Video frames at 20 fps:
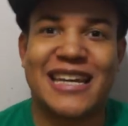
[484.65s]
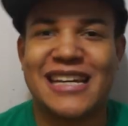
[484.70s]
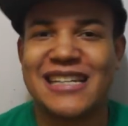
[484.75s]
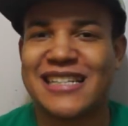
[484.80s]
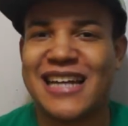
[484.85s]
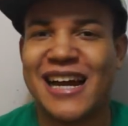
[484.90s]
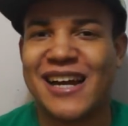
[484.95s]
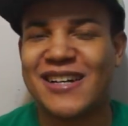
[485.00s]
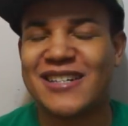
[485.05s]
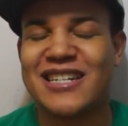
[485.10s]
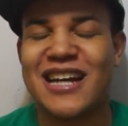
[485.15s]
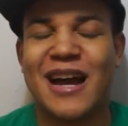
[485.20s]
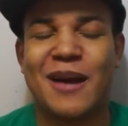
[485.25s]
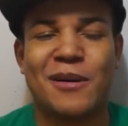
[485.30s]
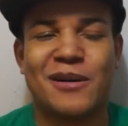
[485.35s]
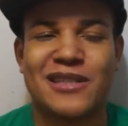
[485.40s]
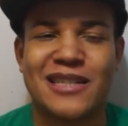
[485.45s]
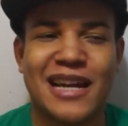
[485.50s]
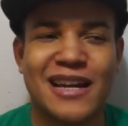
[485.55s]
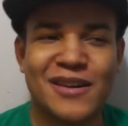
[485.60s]
the entire time.
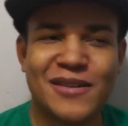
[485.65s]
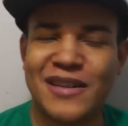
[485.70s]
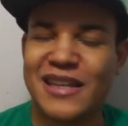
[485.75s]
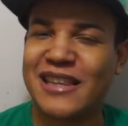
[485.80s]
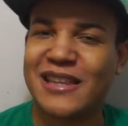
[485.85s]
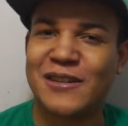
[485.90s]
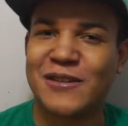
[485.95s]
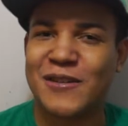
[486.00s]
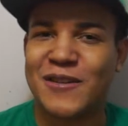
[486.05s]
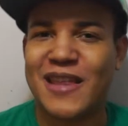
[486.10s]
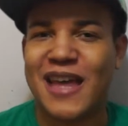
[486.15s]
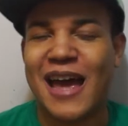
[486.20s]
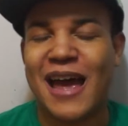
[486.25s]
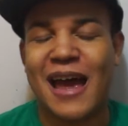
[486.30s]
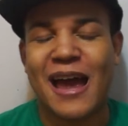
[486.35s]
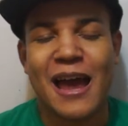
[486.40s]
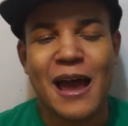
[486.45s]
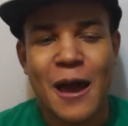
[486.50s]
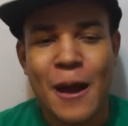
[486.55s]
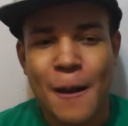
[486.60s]
I was like, I don't think they'll do
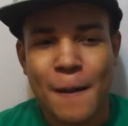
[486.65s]
that.